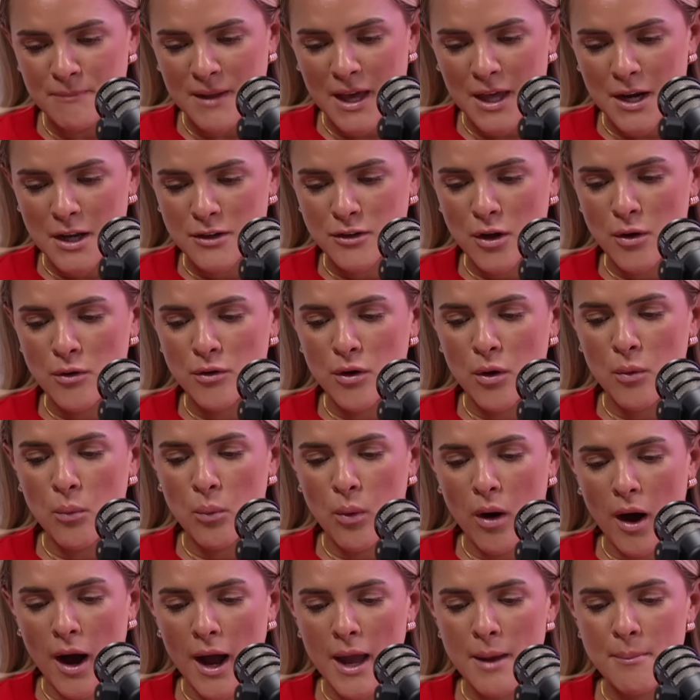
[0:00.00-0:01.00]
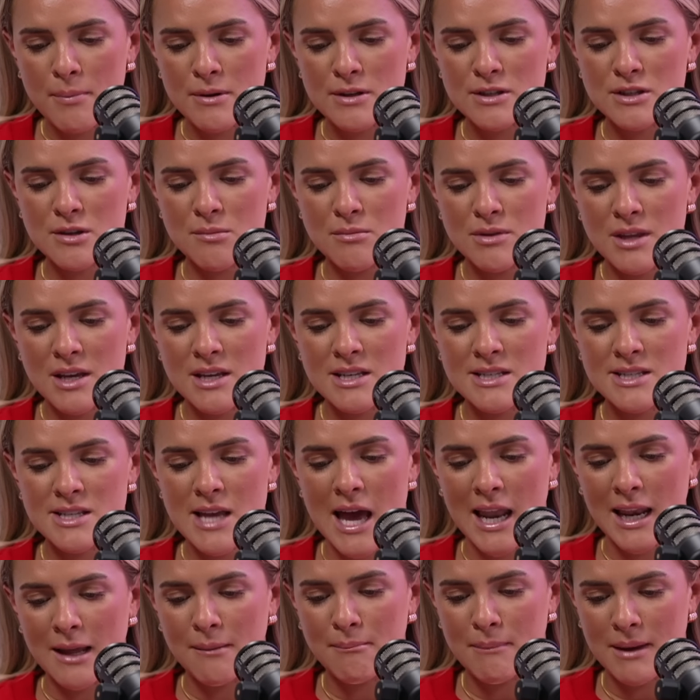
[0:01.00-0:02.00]
And I don't know why, but something's
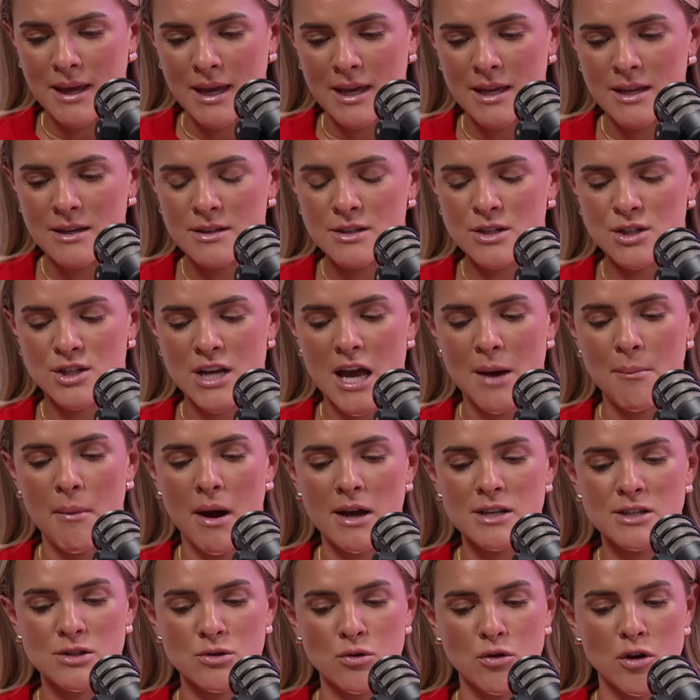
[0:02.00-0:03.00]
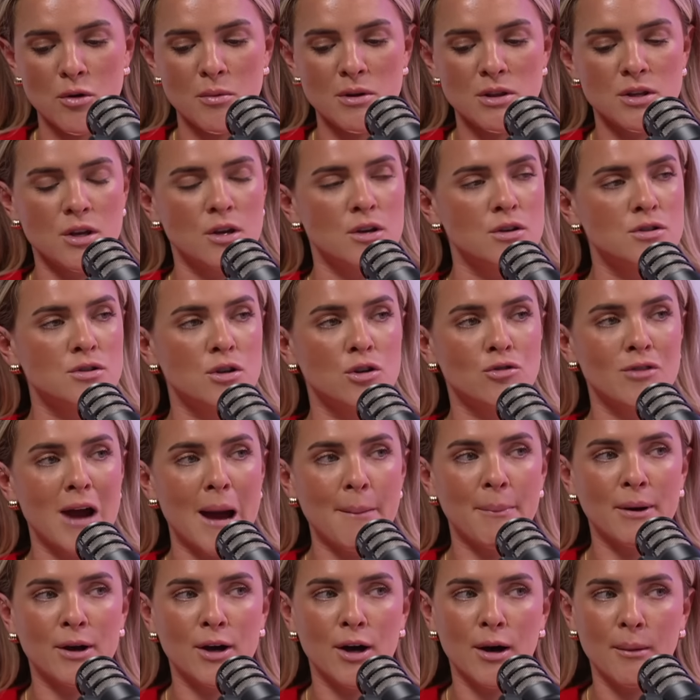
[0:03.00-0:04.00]
telling me to share my story with you. So
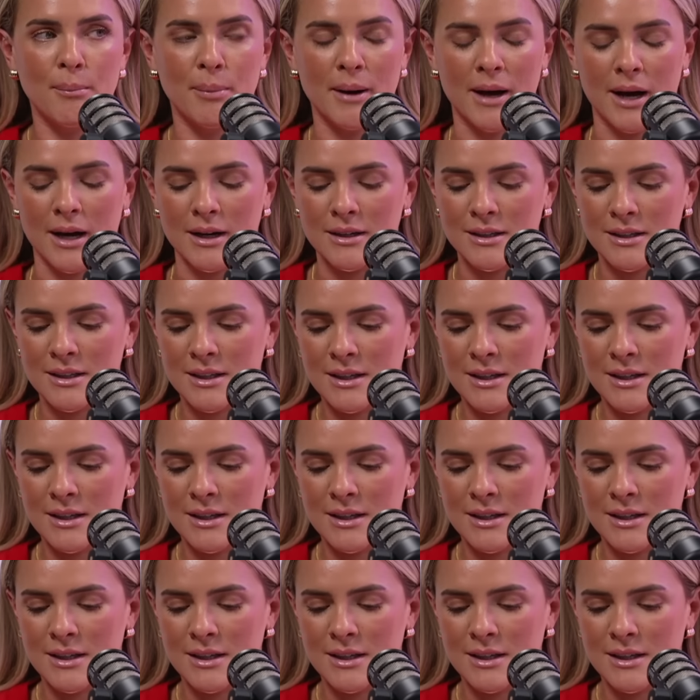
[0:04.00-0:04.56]
grab a cuppa.